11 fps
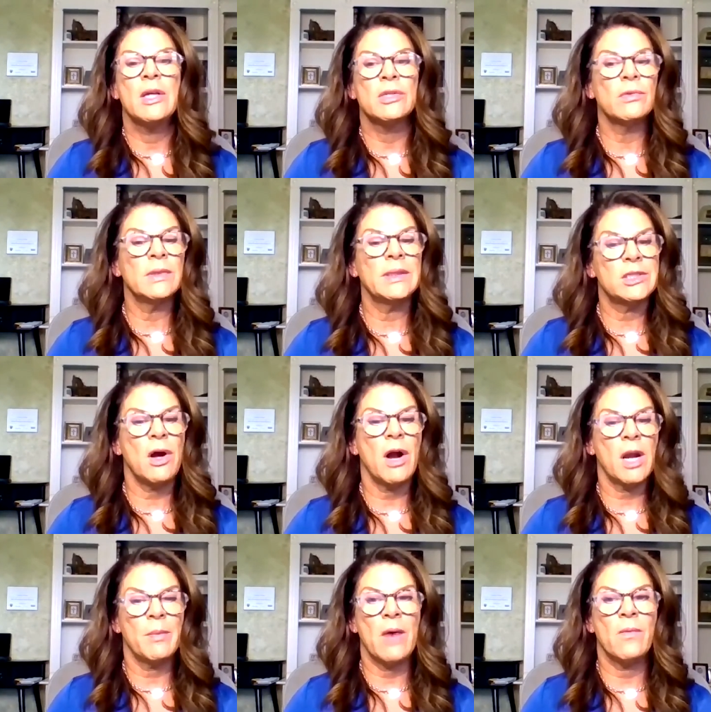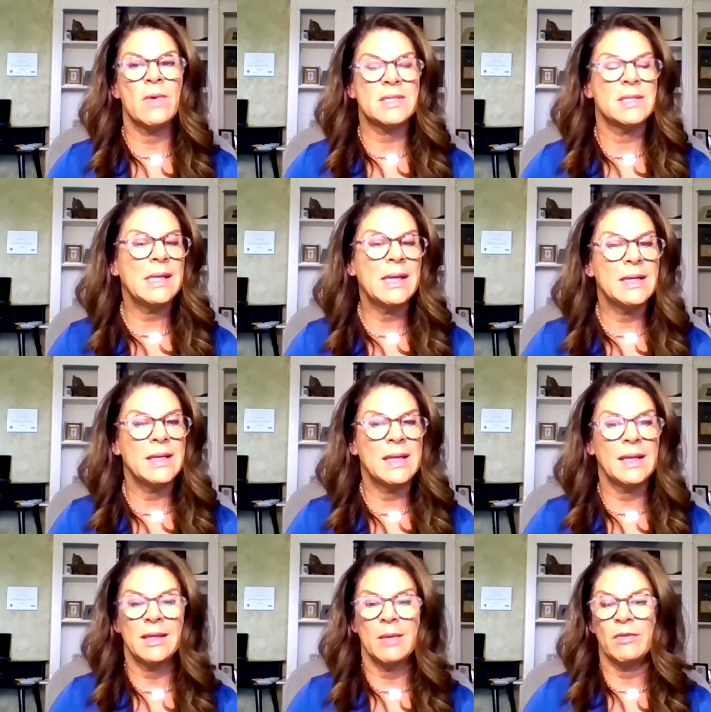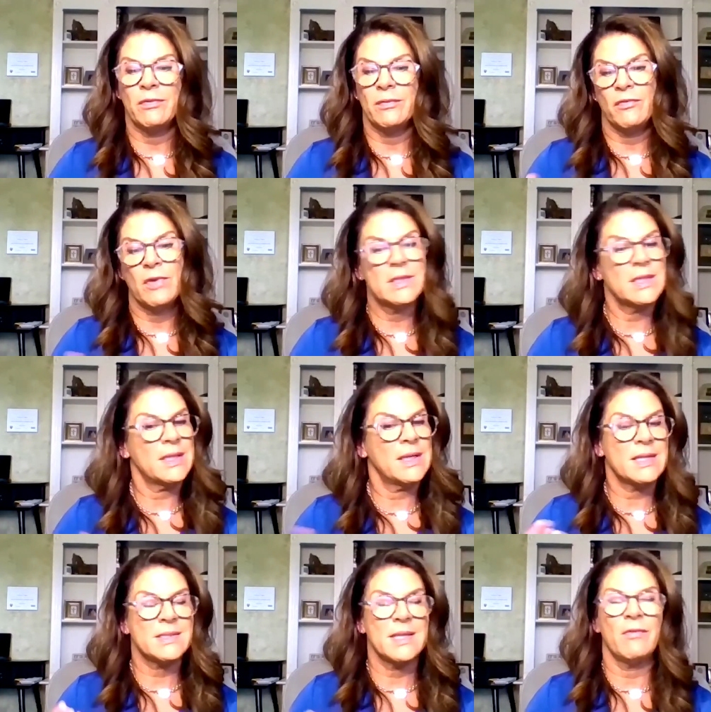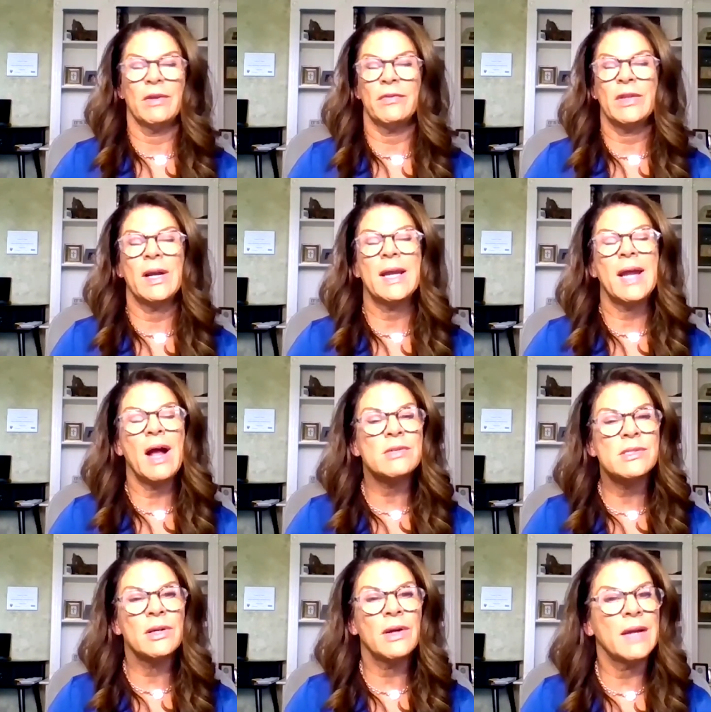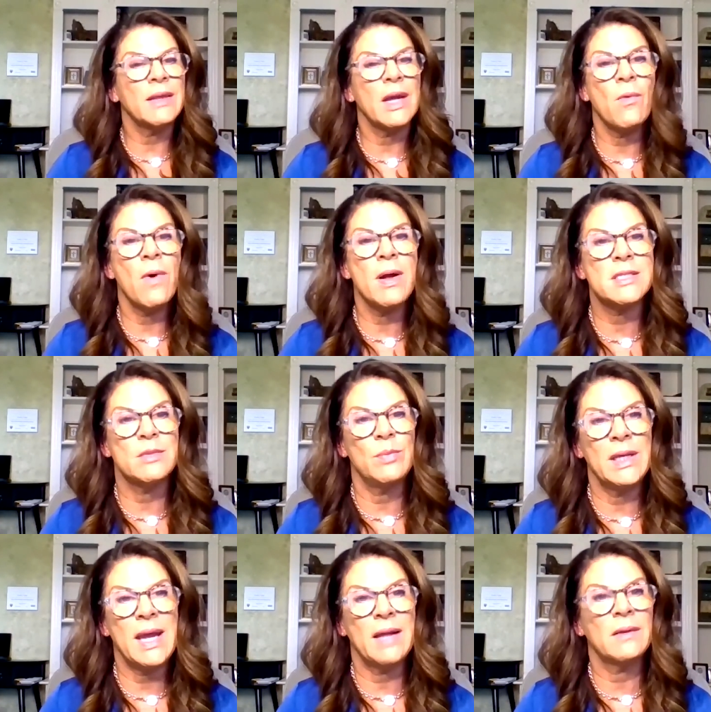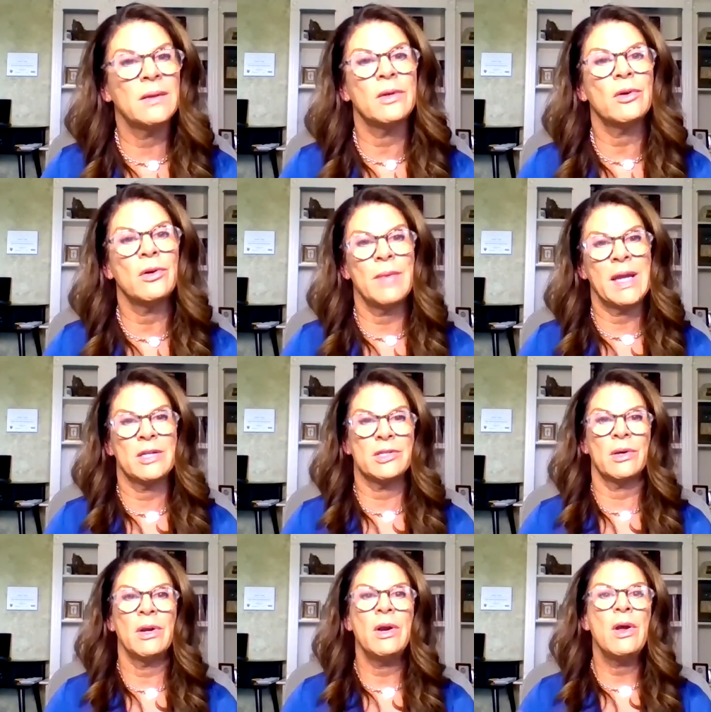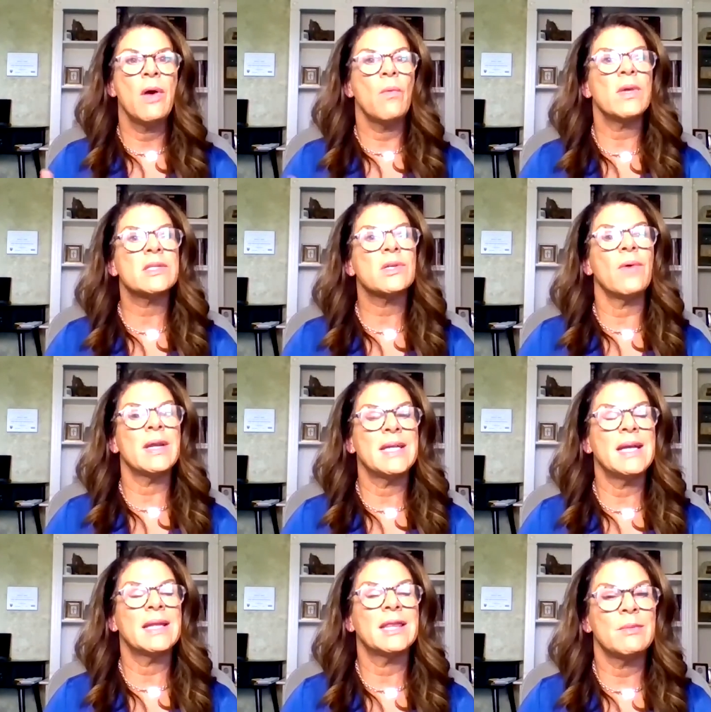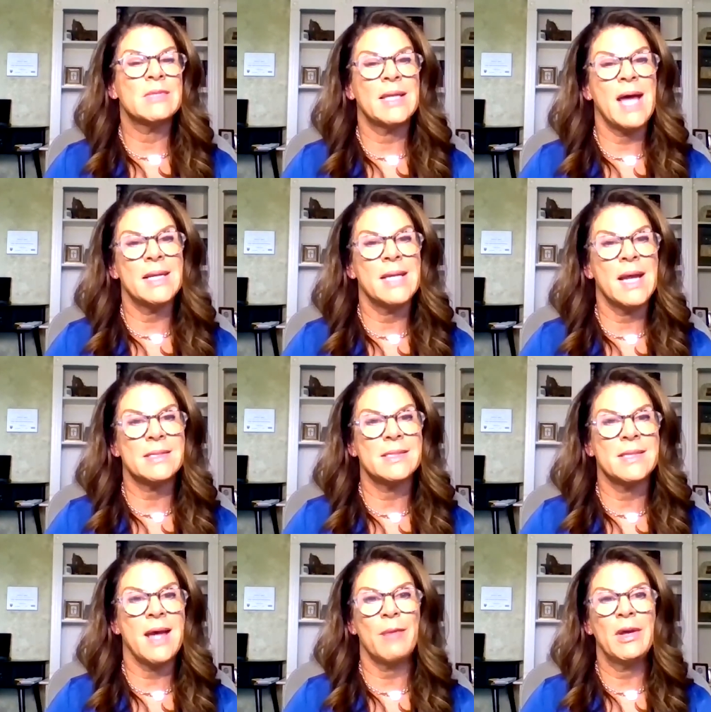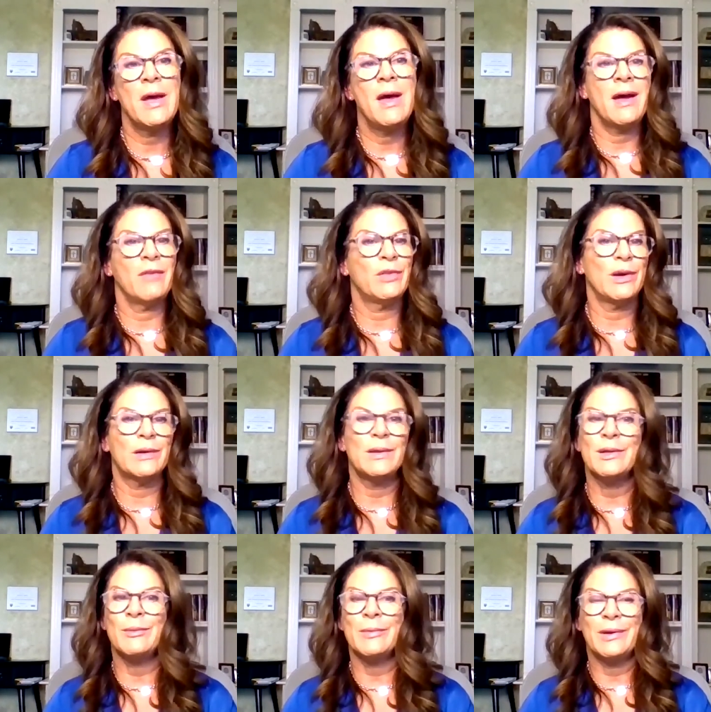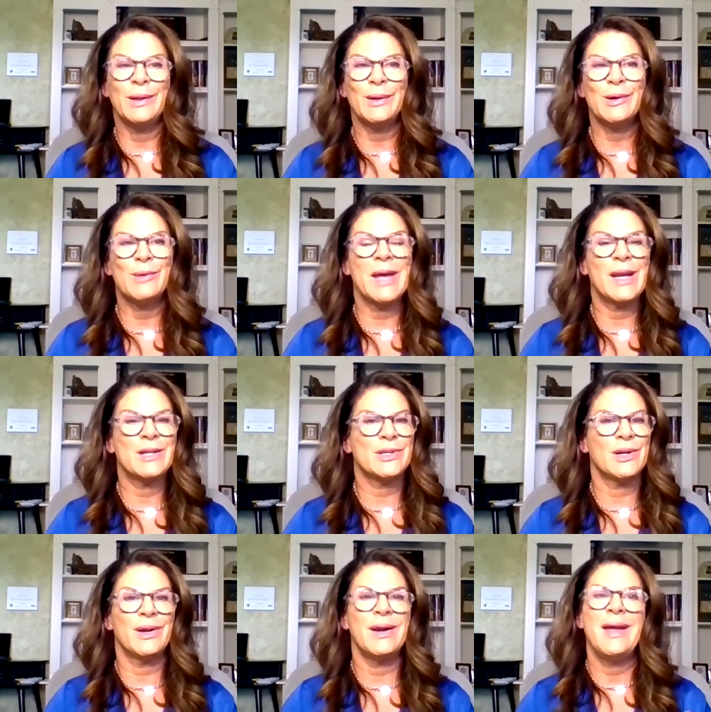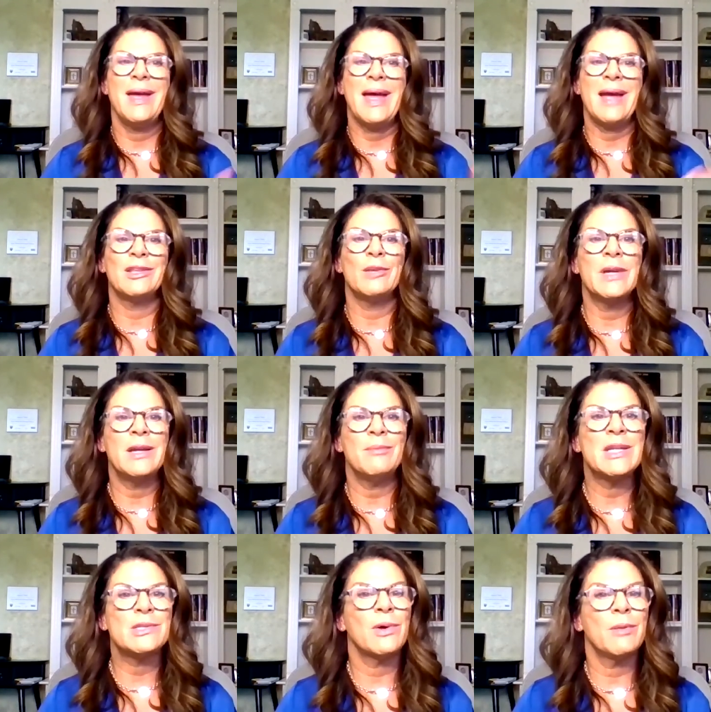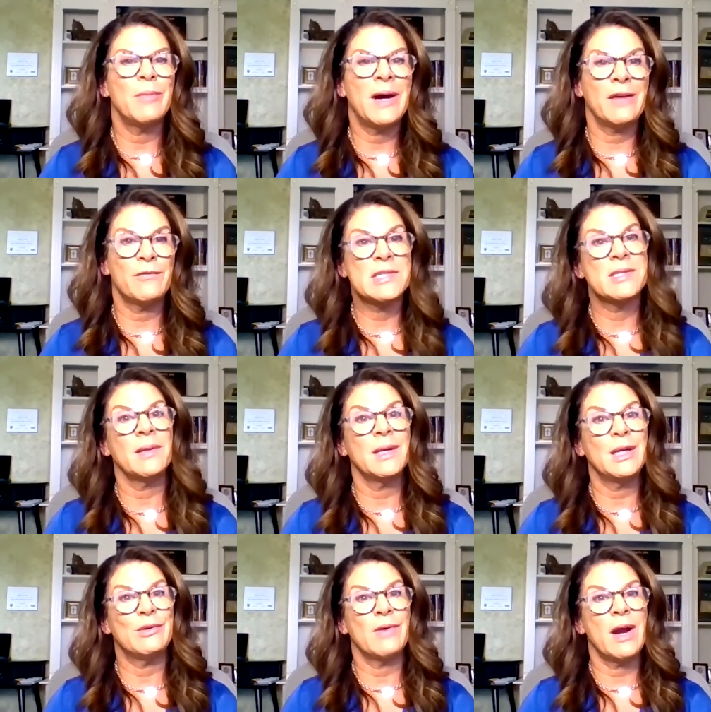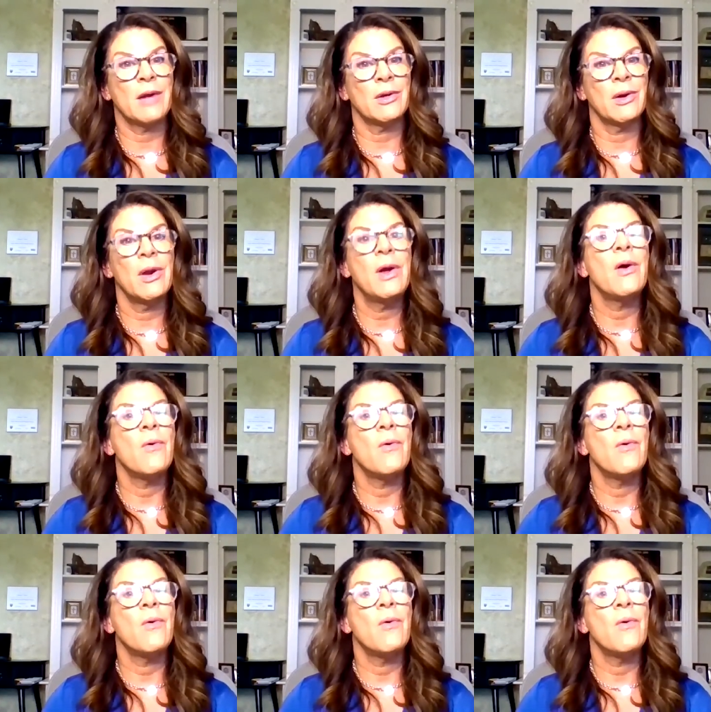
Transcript: to really talk about what's needed to get them to the next level. If they're a counselor and they want to be a clinical manager, what's going to get them to that next step? If they're a clinical manager and they're being mentored by a facility director,